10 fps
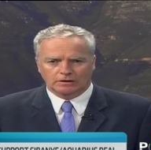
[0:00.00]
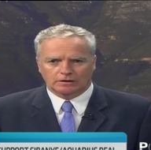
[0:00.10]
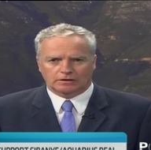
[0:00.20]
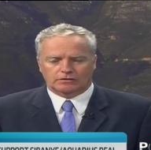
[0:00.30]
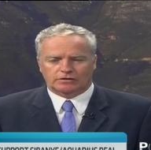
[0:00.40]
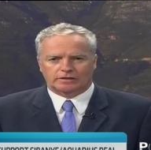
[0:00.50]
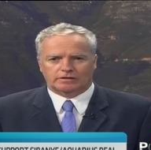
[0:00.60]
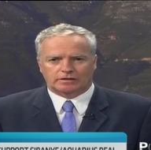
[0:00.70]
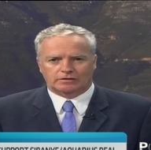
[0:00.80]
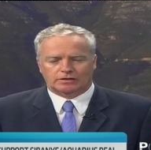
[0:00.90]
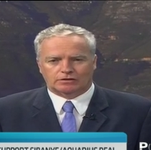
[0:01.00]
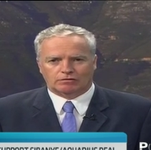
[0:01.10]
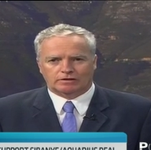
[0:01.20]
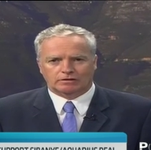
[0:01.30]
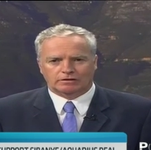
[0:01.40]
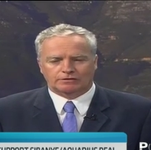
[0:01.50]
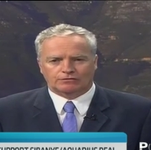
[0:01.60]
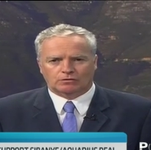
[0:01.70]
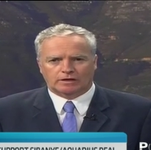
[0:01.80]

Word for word: closing yesterday at 6 Rand 94.